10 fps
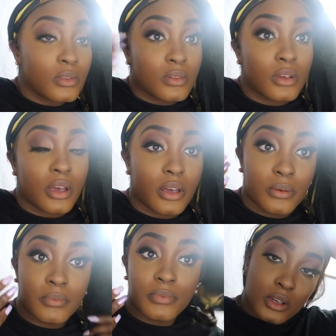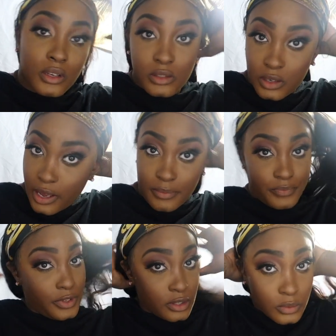Okay. So yeah,
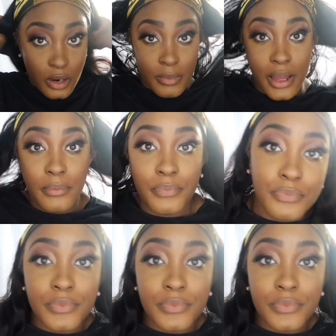this is where I'm at.